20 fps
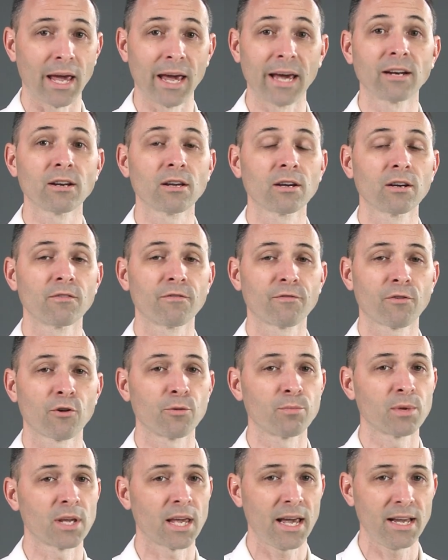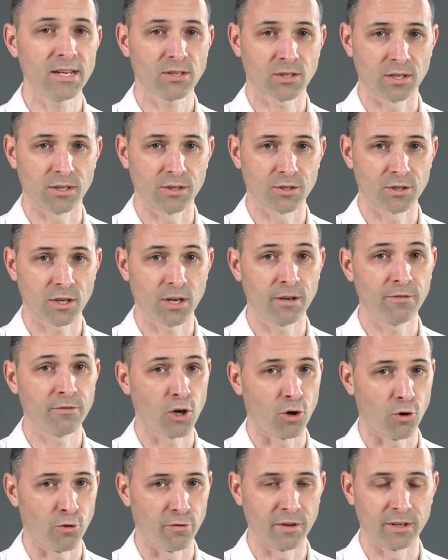and confirmed cases of
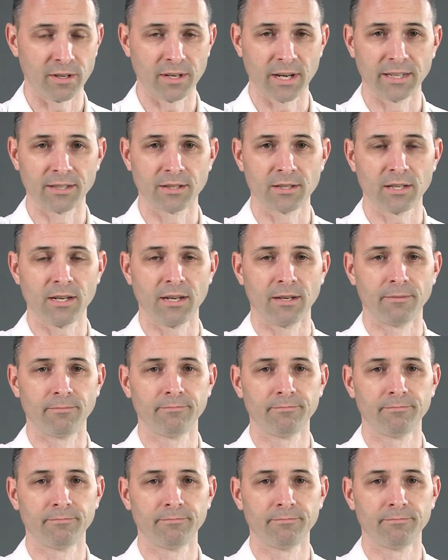COVID-19.